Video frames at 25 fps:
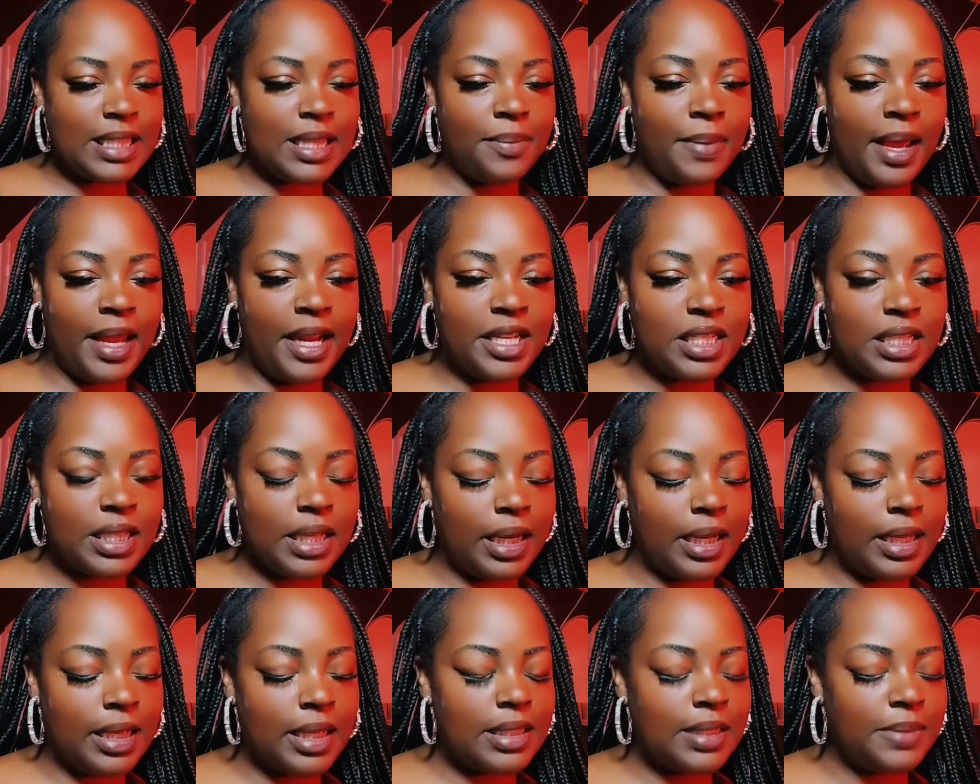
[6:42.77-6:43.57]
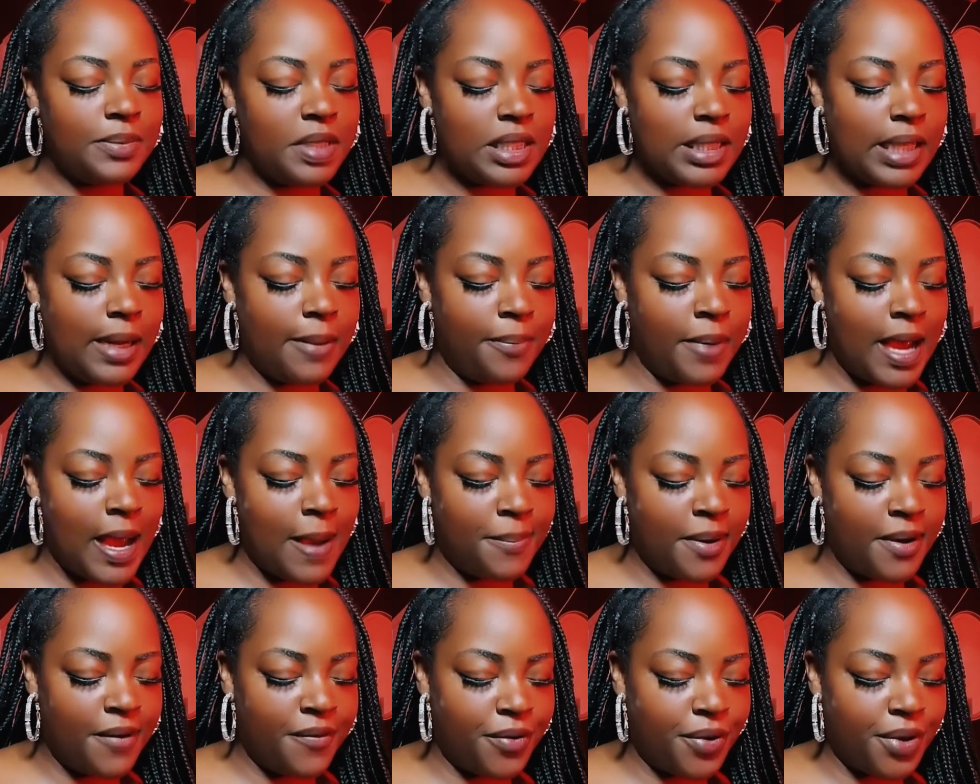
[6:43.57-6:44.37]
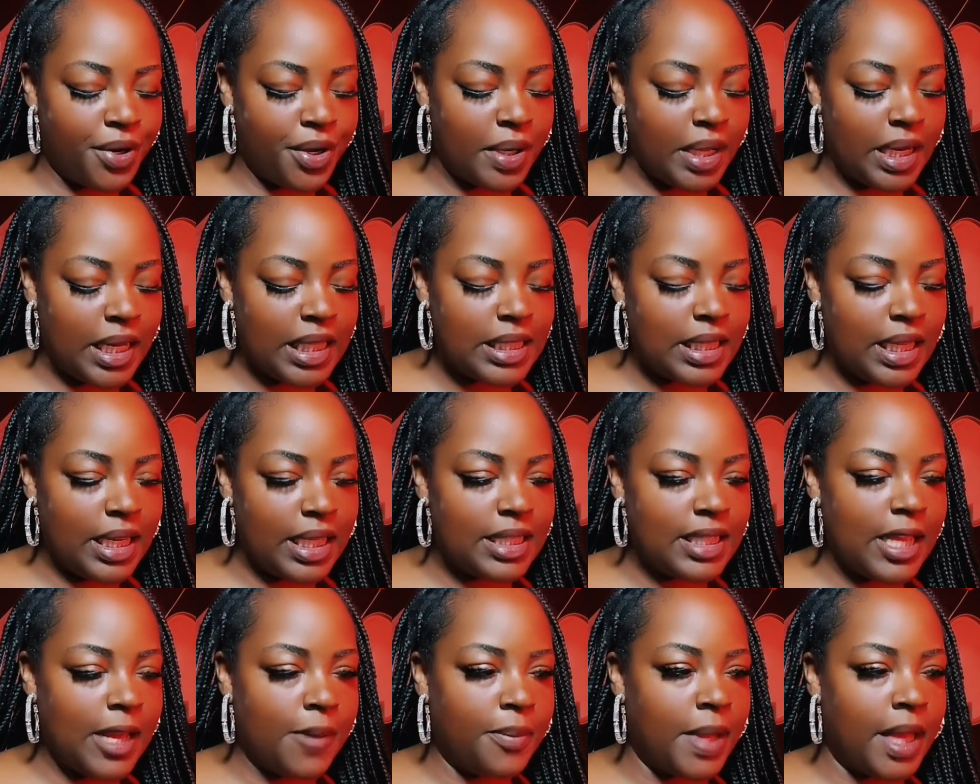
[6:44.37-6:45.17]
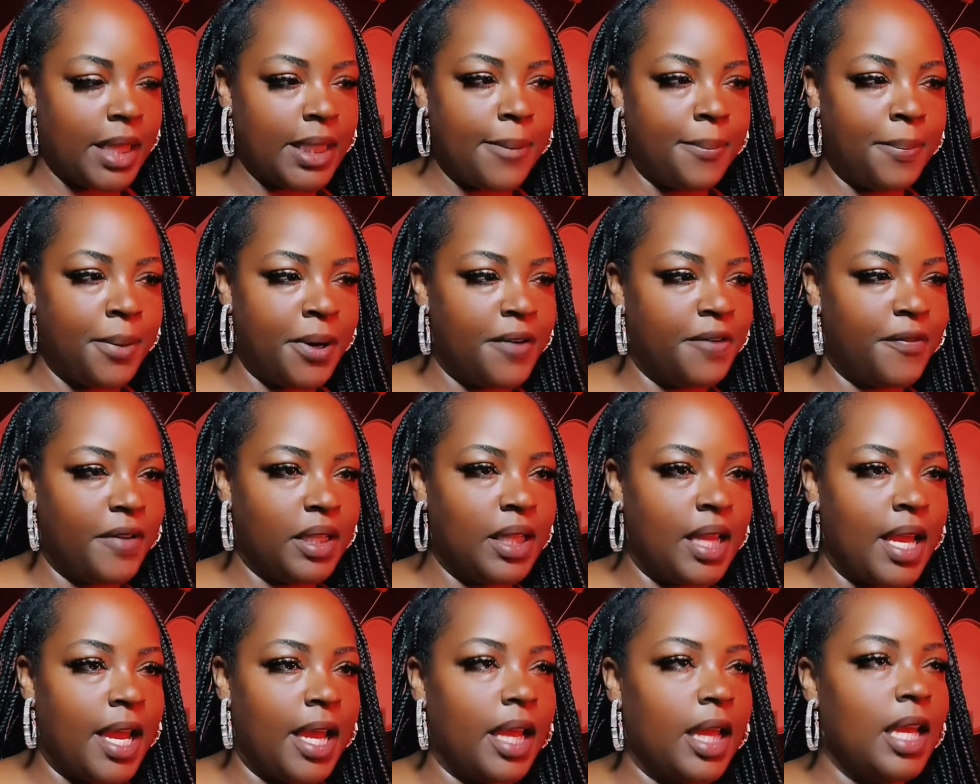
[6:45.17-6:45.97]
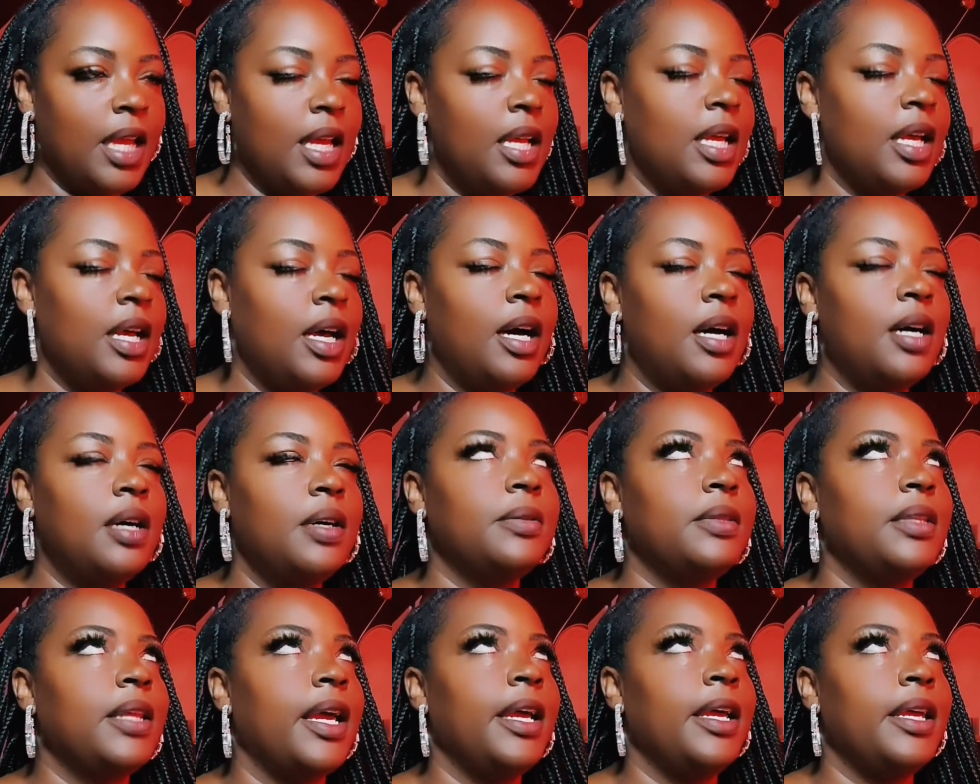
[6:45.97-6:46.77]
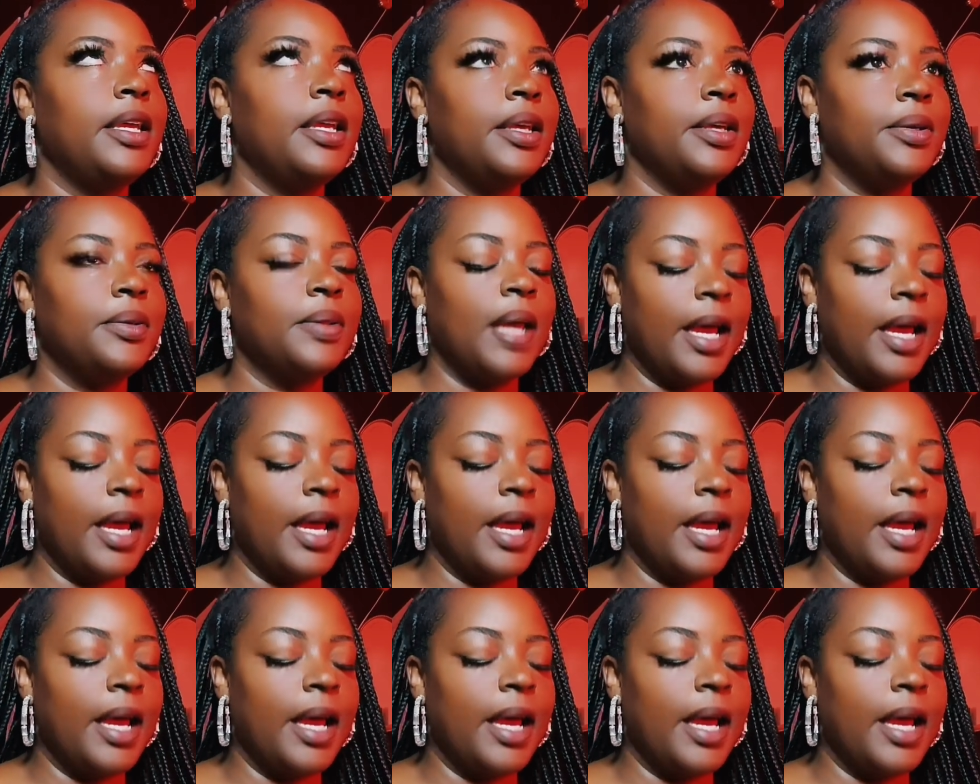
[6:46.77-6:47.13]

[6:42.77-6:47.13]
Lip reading: Something's gonna pop up for you, and it's gonna seem like the perfect, like, oh, thank you.